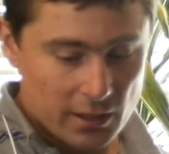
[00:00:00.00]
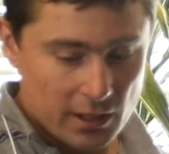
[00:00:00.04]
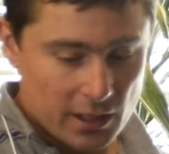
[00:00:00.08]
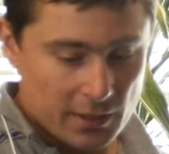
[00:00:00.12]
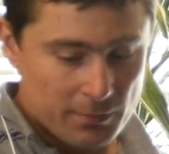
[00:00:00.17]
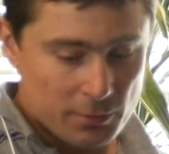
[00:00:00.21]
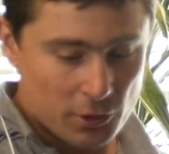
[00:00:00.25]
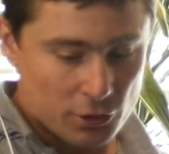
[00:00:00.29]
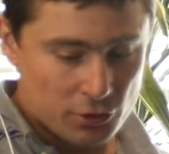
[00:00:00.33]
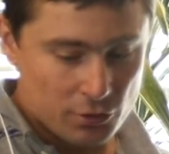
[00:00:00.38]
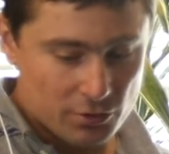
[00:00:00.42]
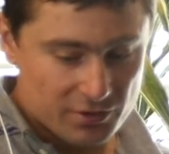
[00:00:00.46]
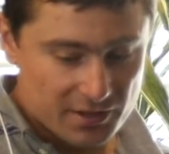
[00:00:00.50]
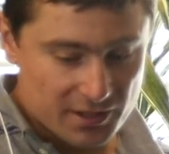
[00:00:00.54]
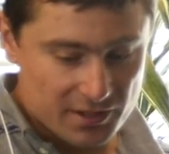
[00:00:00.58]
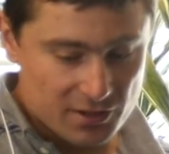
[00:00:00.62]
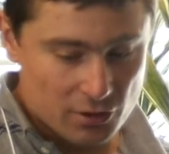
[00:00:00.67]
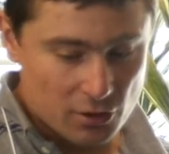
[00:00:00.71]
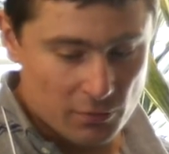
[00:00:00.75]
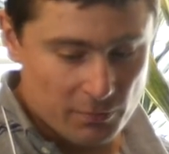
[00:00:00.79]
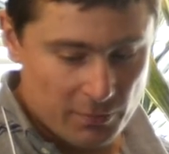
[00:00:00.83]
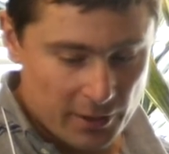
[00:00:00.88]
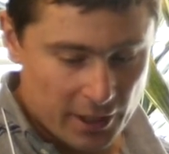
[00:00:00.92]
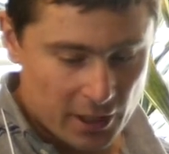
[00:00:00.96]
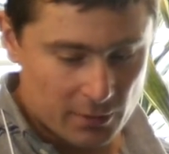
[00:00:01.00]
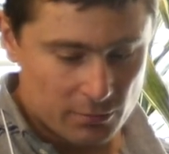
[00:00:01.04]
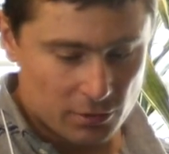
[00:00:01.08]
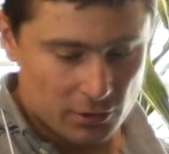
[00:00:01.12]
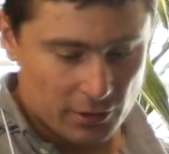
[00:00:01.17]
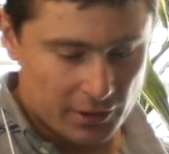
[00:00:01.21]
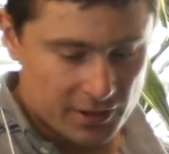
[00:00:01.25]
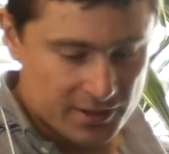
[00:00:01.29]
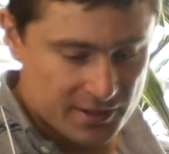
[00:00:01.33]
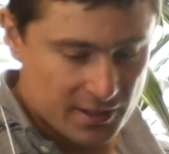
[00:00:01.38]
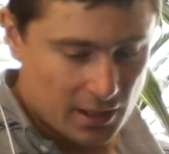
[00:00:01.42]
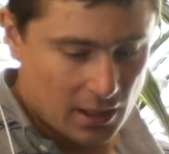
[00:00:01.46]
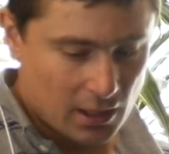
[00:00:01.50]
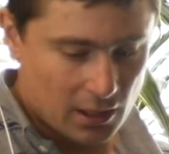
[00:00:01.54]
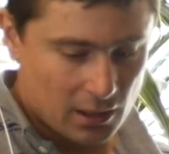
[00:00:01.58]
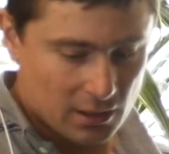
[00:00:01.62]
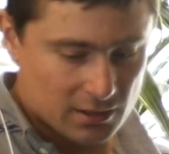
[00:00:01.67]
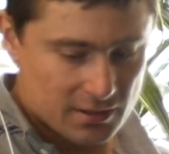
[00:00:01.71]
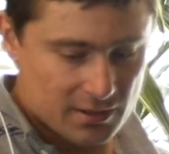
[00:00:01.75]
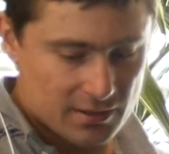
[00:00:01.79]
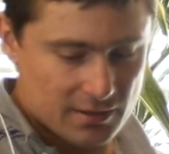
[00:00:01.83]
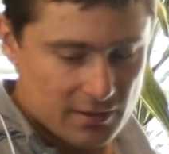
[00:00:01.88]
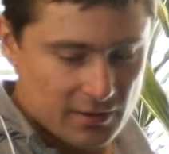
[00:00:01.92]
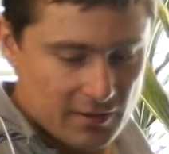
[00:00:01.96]
It produces comparable
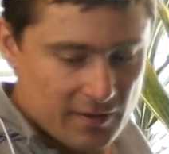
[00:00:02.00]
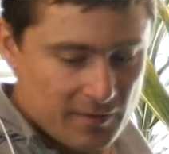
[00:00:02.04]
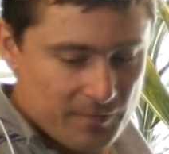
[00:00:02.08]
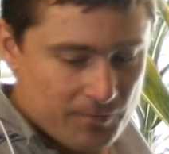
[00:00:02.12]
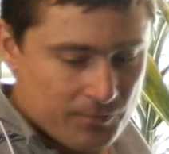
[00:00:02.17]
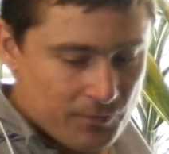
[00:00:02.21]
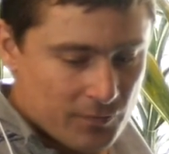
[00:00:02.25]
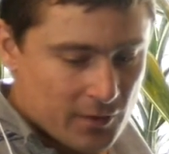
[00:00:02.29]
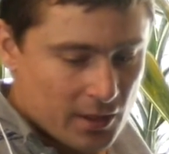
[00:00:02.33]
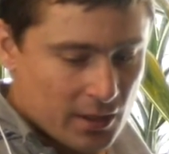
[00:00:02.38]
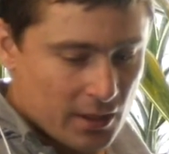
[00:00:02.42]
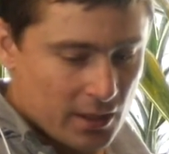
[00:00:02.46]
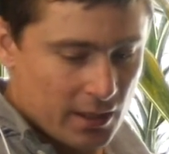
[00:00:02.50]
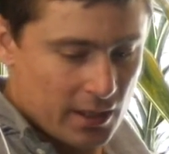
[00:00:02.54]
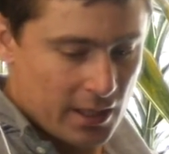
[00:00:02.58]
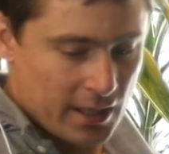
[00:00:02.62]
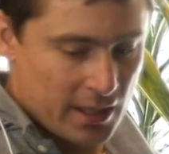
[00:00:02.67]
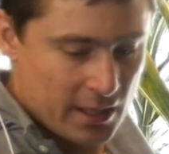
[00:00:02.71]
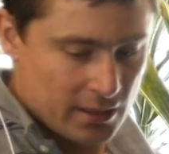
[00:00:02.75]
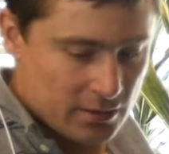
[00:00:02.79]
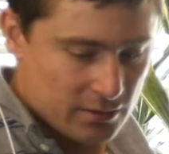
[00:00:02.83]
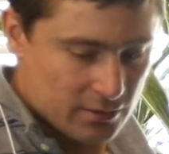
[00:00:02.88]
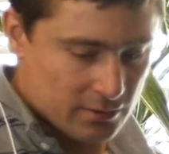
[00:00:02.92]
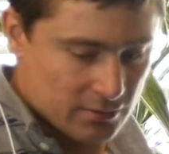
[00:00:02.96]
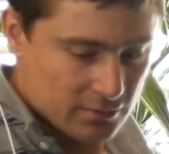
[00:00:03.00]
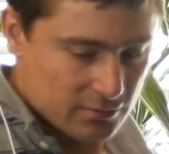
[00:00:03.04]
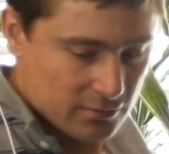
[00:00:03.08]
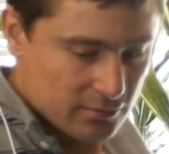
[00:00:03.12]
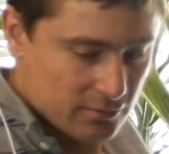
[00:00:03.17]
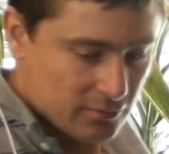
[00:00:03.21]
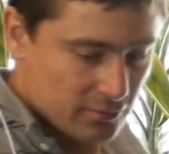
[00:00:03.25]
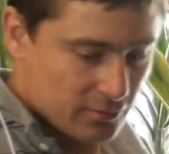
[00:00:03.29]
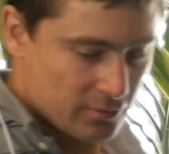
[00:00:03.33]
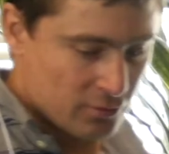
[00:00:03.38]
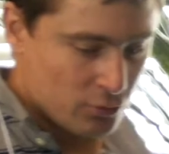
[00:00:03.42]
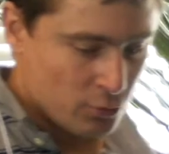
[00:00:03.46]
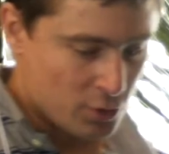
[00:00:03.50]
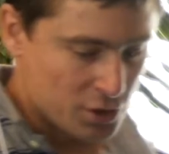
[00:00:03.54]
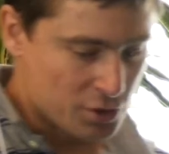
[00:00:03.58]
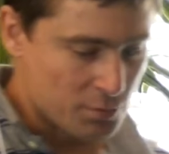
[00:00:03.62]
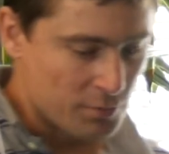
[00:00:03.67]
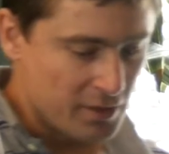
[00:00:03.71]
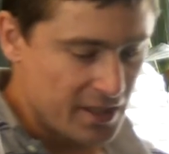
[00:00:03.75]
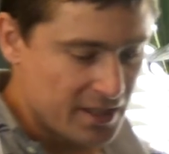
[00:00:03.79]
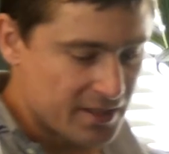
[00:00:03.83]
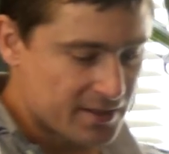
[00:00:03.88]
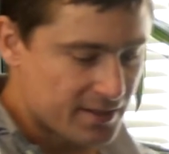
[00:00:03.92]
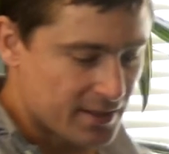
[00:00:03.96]
results, and
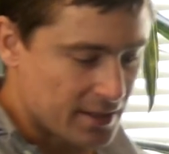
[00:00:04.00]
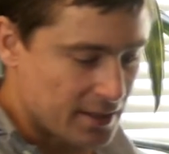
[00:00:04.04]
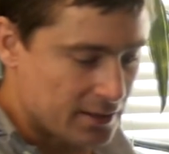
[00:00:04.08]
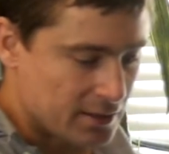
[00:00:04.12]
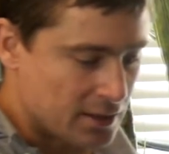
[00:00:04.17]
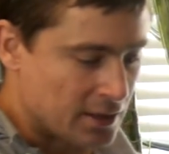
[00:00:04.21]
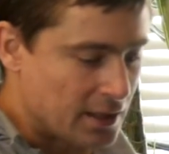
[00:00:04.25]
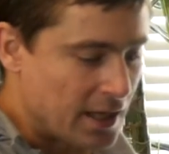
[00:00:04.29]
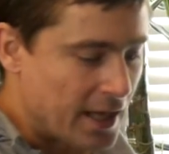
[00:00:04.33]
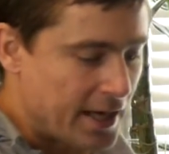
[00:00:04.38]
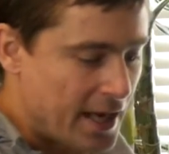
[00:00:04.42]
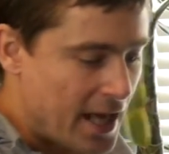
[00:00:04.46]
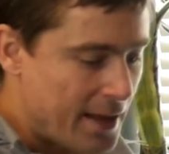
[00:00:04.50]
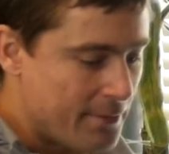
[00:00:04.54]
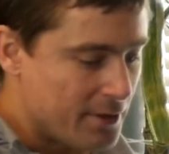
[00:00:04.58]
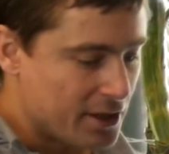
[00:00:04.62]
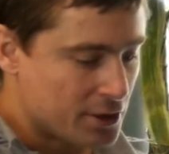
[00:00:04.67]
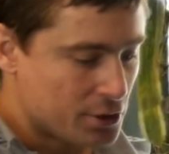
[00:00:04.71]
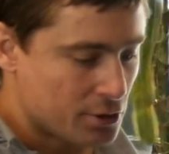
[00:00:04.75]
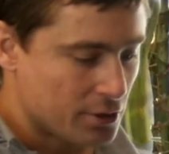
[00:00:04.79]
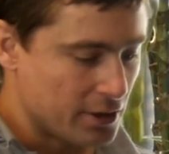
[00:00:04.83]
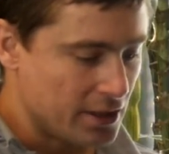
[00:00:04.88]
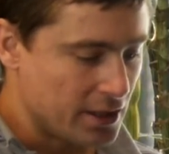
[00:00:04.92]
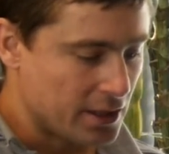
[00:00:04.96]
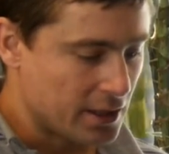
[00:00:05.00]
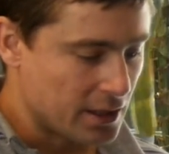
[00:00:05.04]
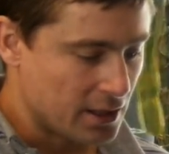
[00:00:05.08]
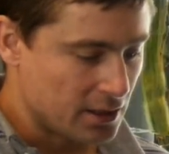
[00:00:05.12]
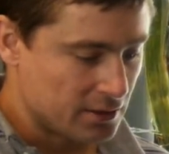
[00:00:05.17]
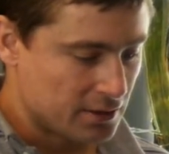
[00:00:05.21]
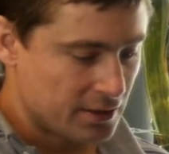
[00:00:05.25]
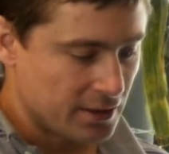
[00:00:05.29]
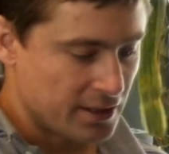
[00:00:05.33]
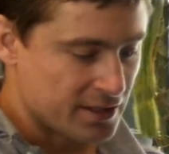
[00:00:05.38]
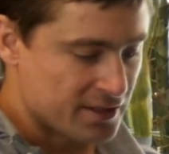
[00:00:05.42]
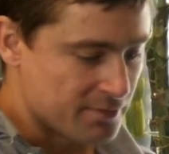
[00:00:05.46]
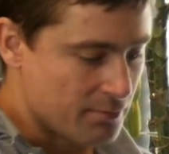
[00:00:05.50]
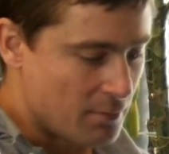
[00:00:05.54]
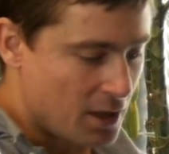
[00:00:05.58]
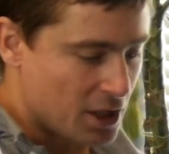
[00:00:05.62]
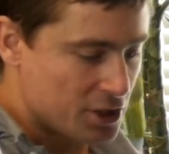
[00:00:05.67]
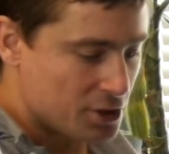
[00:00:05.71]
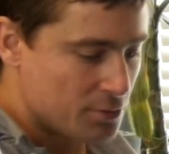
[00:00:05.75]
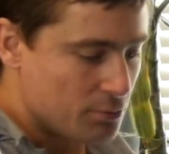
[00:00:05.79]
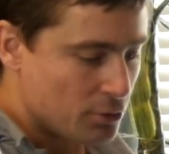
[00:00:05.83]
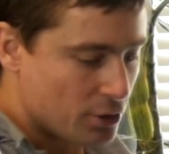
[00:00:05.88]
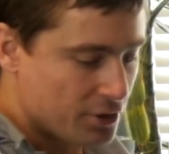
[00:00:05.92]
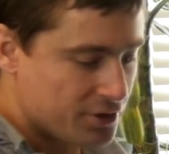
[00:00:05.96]
which means that the dynamic tree cut is
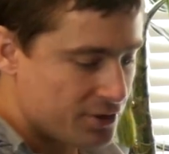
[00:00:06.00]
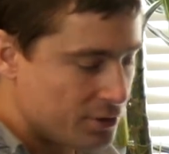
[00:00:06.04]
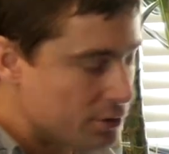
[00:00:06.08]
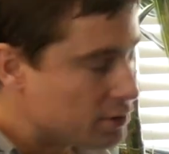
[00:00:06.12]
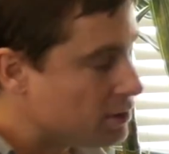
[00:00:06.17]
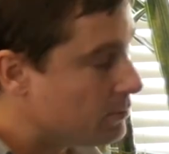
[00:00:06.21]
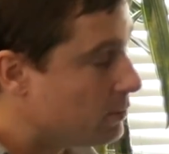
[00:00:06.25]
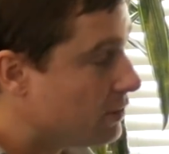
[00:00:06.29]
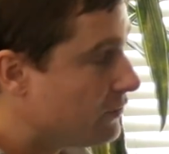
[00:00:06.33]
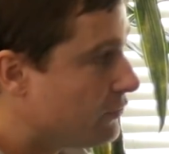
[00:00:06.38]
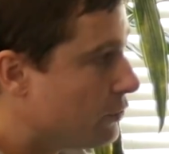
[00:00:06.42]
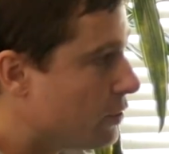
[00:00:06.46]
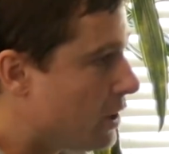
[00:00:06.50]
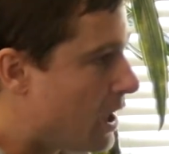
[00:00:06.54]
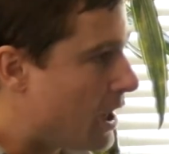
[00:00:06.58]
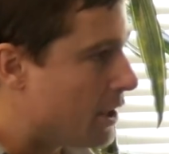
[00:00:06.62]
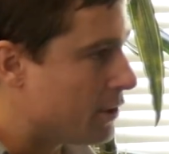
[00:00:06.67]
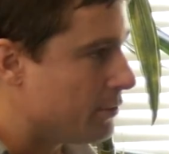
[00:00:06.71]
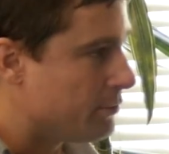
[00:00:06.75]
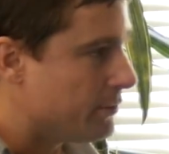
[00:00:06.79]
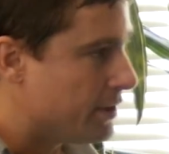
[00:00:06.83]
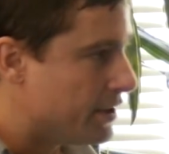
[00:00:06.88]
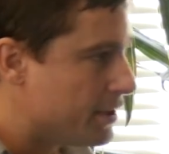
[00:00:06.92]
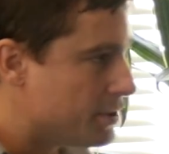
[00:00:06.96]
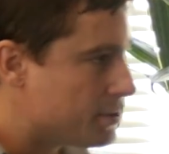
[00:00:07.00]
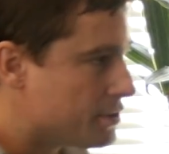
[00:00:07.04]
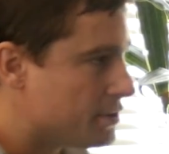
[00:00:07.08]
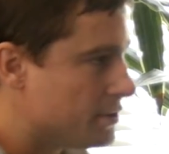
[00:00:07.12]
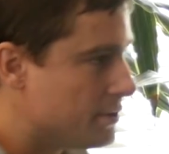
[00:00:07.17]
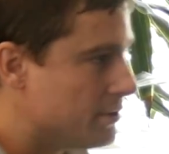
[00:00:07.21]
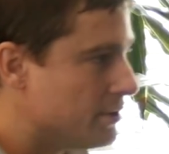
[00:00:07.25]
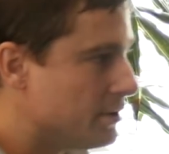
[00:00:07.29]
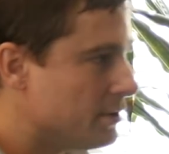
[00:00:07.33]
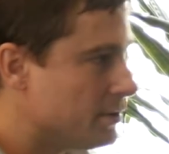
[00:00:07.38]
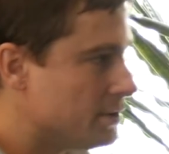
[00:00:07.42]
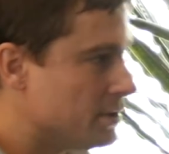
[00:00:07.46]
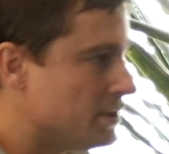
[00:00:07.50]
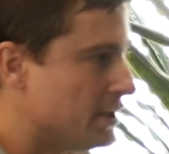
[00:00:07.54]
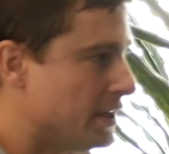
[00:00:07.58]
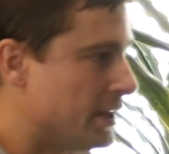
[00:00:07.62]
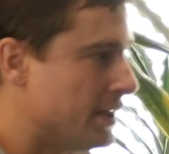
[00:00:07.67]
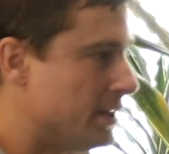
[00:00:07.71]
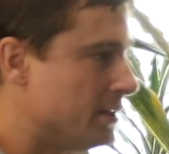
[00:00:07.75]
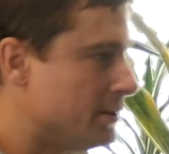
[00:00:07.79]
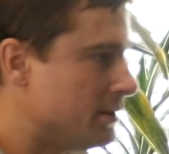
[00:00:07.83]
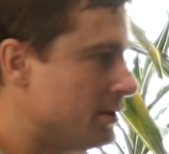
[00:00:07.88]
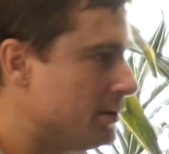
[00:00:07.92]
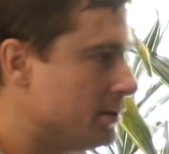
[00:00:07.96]
much more suitable for automation
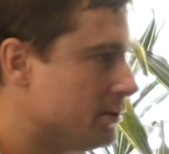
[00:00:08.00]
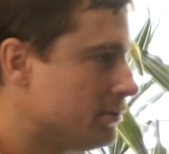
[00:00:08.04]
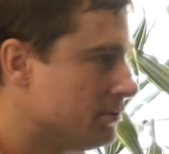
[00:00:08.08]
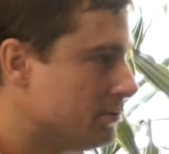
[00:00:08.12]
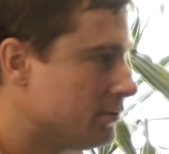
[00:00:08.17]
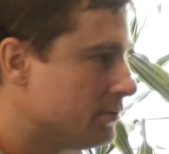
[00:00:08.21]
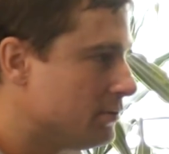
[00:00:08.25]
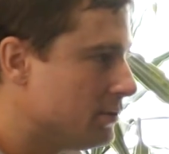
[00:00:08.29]
than